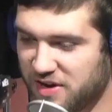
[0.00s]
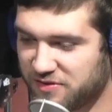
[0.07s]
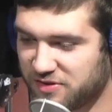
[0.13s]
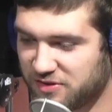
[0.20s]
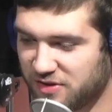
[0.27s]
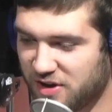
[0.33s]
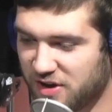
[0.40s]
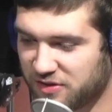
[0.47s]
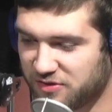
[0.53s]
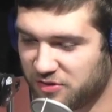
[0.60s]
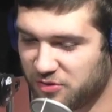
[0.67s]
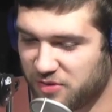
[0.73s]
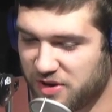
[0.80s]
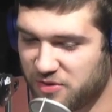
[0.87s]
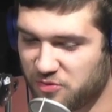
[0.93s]
to talk
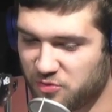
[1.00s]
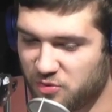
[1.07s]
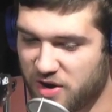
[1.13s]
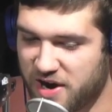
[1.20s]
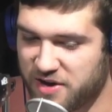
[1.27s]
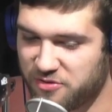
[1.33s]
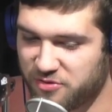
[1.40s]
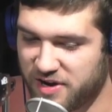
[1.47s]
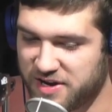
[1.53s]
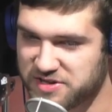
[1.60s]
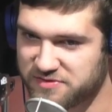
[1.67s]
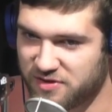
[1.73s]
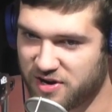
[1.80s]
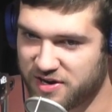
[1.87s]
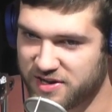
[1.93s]
to a wide range of
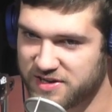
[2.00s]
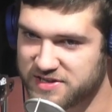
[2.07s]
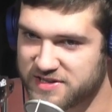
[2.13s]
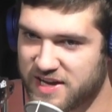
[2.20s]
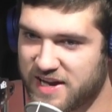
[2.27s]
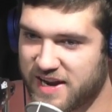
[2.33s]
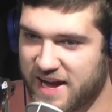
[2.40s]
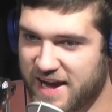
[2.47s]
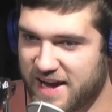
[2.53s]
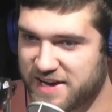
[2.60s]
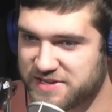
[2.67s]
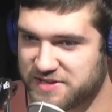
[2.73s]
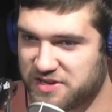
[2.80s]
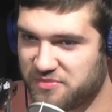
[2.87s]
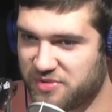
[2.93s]
audience that has
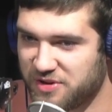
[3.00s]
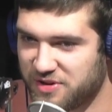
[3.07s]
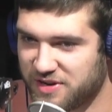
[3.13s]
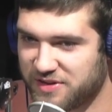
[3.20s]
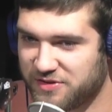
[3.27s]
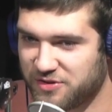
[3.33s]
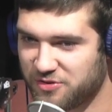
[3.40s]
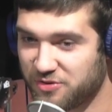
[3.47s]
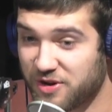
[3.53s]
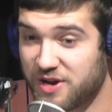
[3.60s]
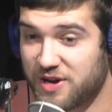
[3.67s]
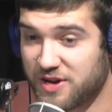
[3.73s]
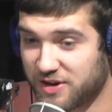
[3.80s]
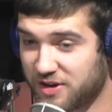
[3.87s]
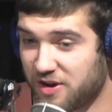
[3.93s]
the ability to
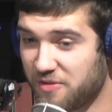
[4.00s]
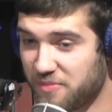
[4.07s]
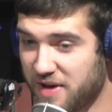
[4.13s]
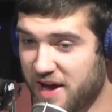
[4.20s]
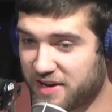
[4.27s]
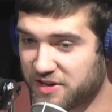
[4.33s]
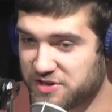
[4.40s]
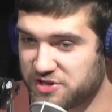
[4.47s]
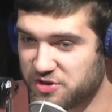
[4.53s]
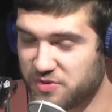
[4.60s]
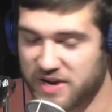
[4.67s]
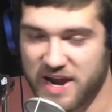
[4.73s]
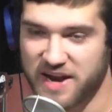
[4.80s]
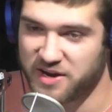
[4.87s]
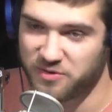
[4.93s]
come back at you in
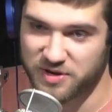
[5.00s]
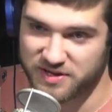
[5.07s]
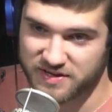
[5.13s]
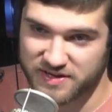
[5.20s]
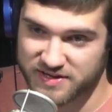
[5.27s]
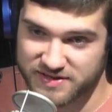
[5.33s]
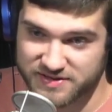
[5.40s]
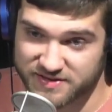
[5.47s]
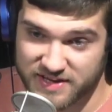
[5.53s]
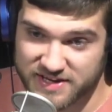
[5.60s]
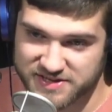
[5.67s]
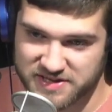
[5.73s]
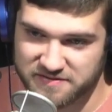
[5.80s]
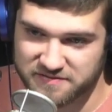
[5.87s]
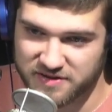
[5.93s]
any way that they
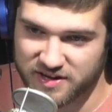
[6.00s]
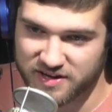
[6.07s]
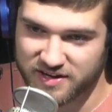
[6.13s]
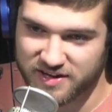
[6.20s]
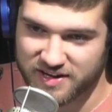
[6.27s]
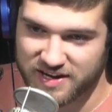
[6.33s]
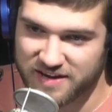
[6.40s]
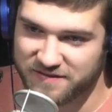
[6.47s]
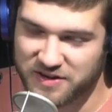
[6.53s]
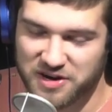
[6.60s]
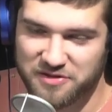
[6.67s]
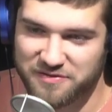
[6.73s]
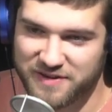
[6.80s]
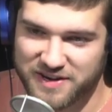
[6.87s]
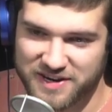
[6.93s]
see fit. If they're
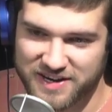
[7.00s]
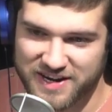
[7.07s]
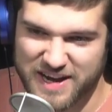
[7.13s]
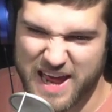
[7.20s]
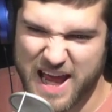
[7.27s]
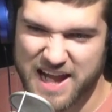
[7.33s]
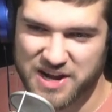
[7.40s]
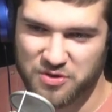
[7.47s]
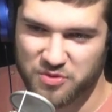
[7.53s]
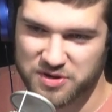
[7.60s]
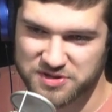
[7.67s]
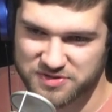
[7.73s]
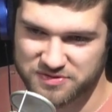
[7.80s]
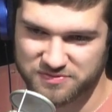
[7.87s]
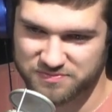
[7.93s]
offended in any
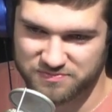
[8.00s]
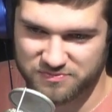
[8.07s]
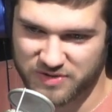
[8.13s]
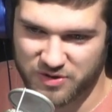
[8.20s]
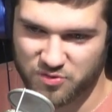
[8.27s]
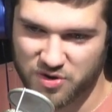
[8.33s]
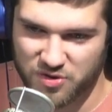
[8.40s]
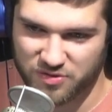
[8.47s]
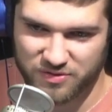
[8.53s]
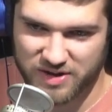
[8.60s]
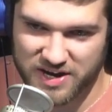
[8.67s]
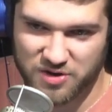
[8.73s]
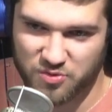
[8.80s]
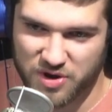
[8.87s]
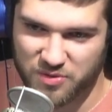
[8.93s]

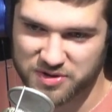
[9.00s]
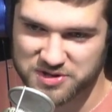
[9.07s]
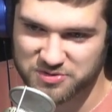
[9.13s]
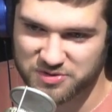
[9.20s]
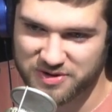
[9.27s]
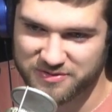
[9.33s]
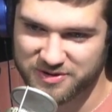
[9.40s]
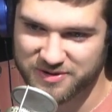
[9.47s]
way whatsoever.